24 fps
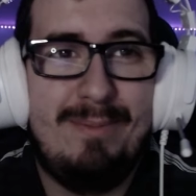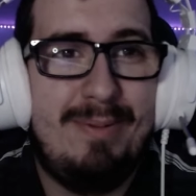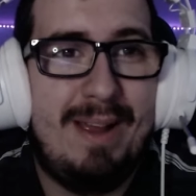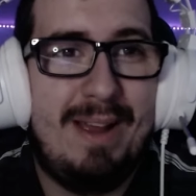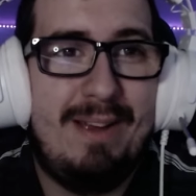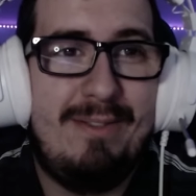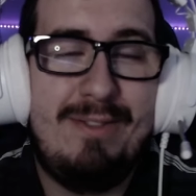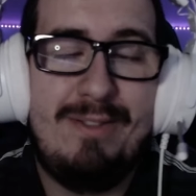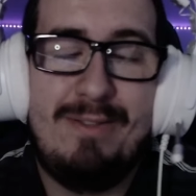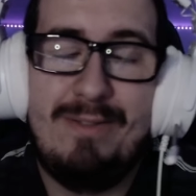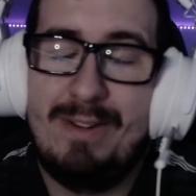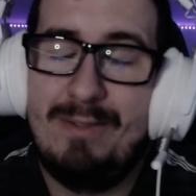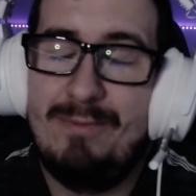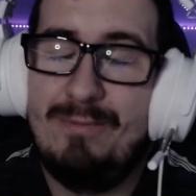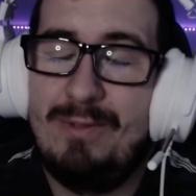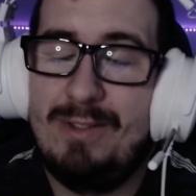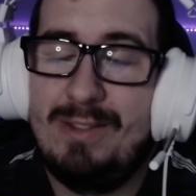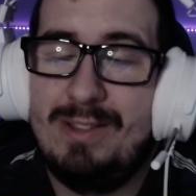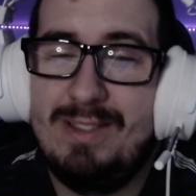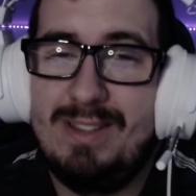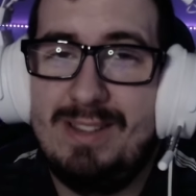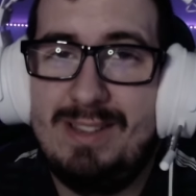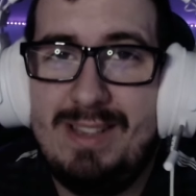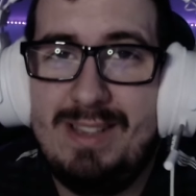Everyone
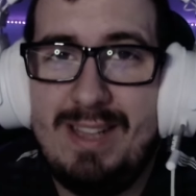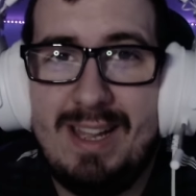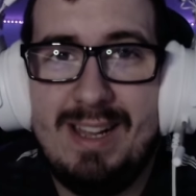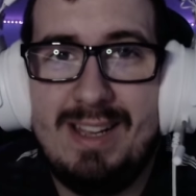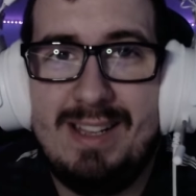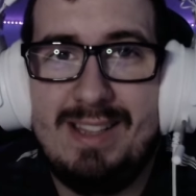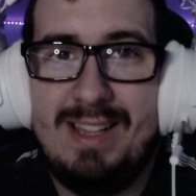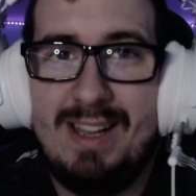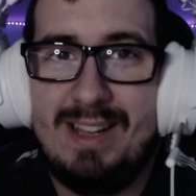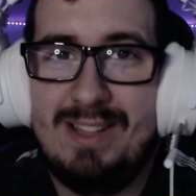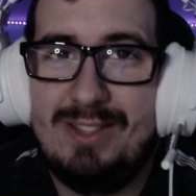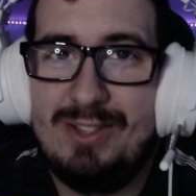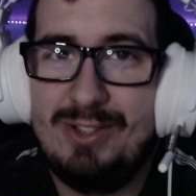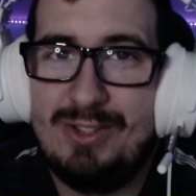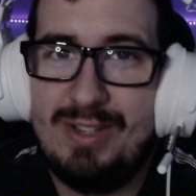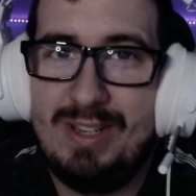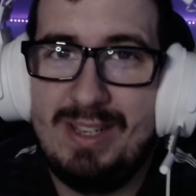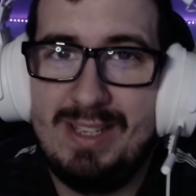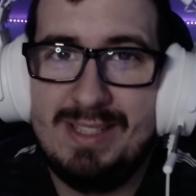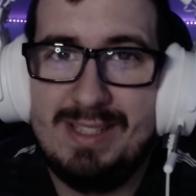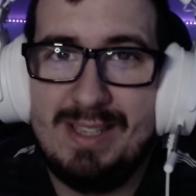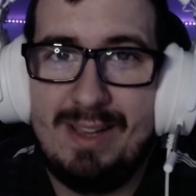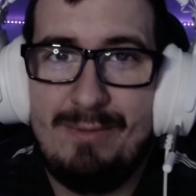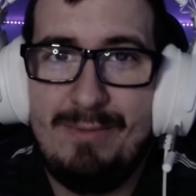would think that
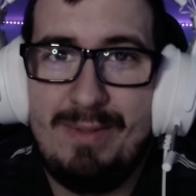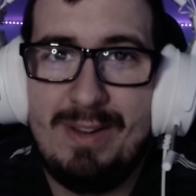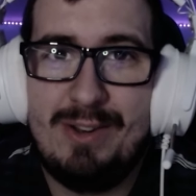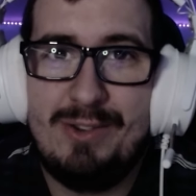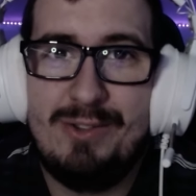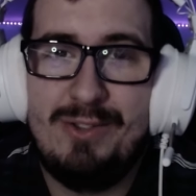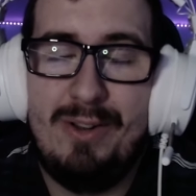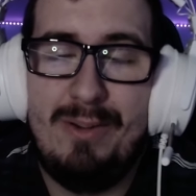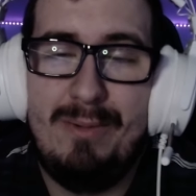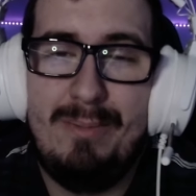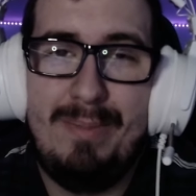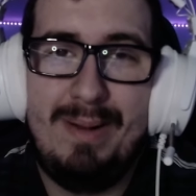she's a weirdo,